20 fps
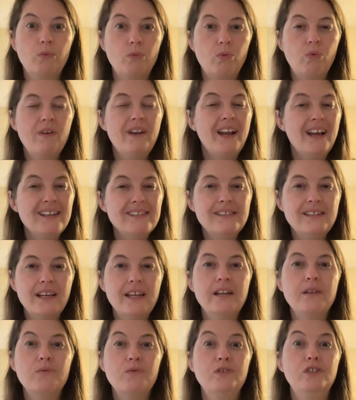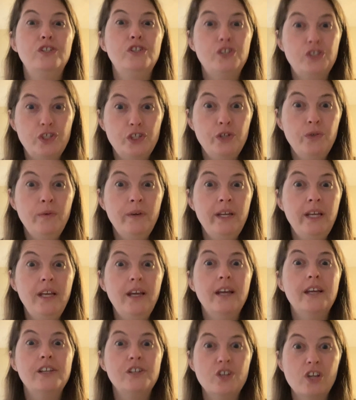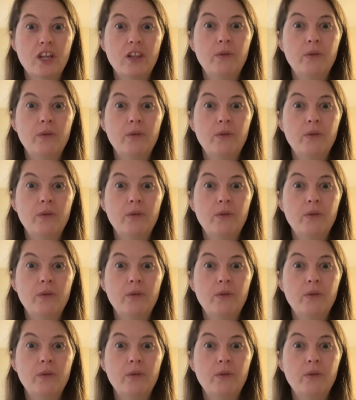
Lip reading: when I said it was chewy and